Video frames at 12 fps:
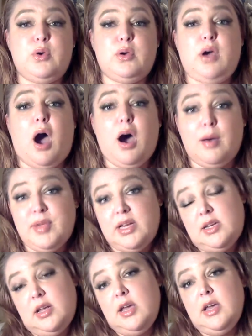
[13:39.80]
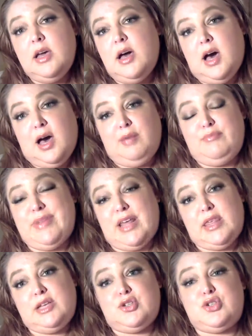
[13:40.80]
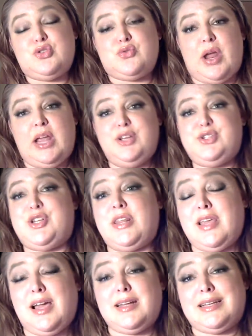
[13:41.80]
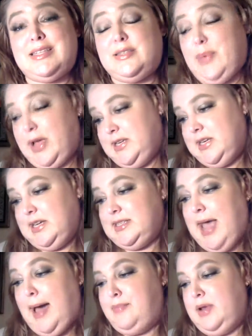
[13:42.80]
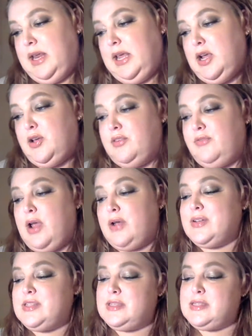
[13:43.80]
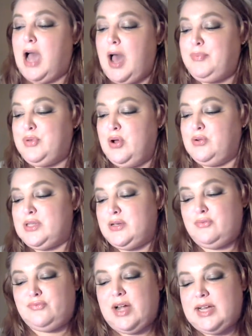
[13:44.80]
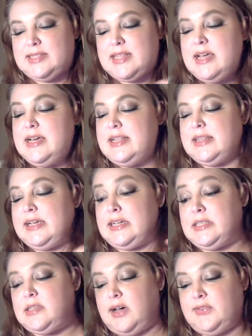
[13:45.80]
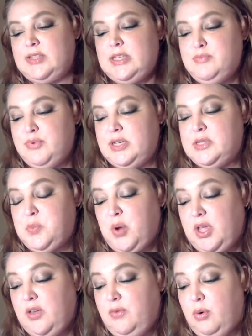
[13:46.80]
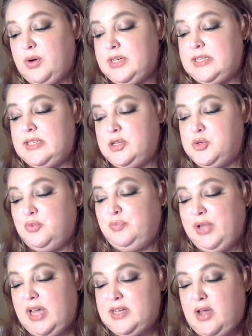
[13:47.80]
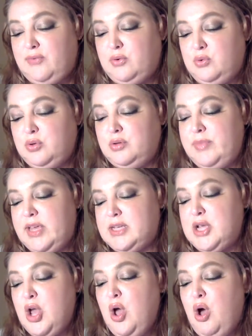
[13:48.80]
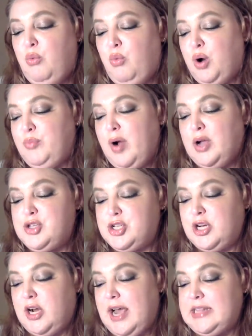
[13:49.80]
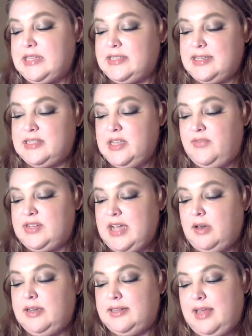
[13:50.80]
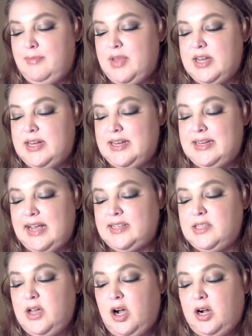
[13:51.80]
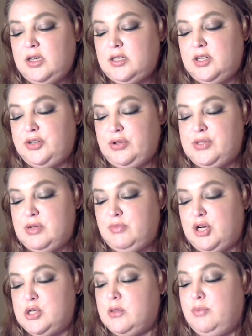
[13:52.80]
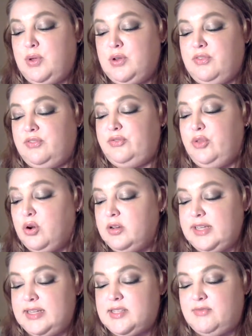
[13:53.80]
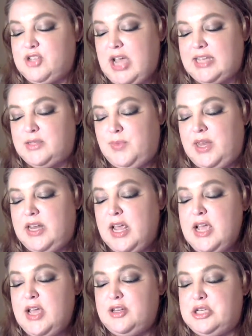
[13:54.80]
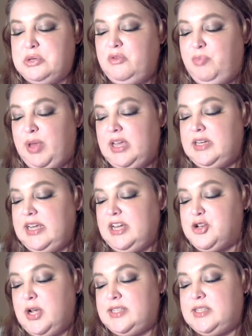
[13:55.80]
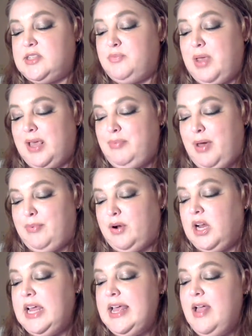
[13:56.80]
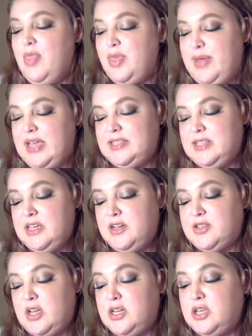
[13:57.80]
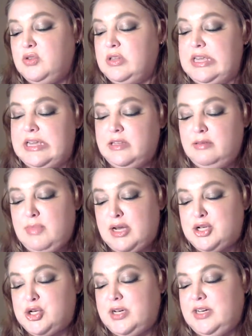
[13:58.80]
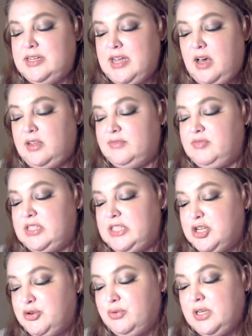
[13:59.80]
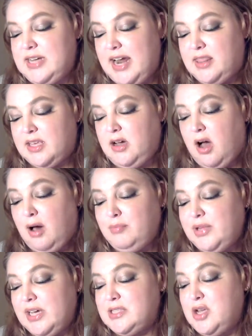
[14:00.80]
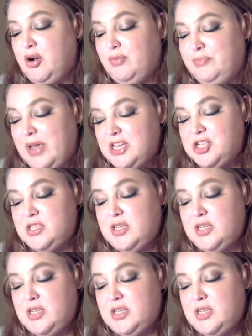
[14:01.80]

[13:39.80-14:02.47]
common, um, nothing strange, nothing unexpected is happening here. The fragrance's top notes rise like a soft sea breeze, bringing forward a central blend of cool mint, warm brown sugar, and the zest of Italian lemon. Next, the heart notes emerge with beautiful floral hints of jasmine, dew of peony, and traces of pink pepper. The base lingers on a uniquely Mediterranean tale of cedarwood and the complex herbaceous